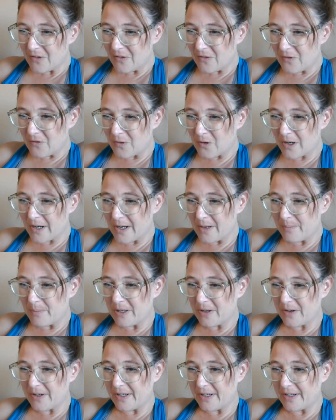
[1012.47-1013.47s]
for a
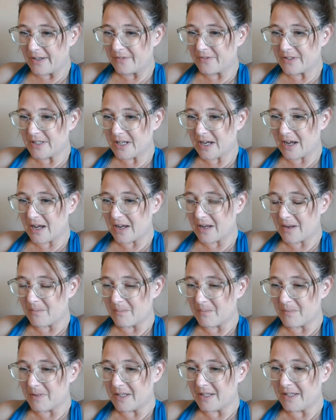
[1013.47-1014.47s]
period of time.
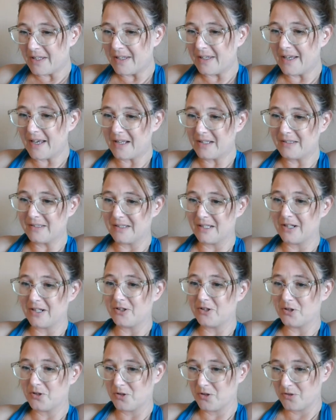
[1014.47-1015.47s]
Yes, that
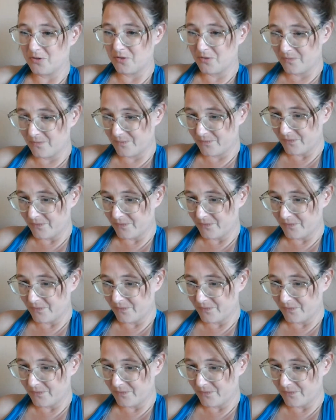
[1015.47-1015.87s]
is true.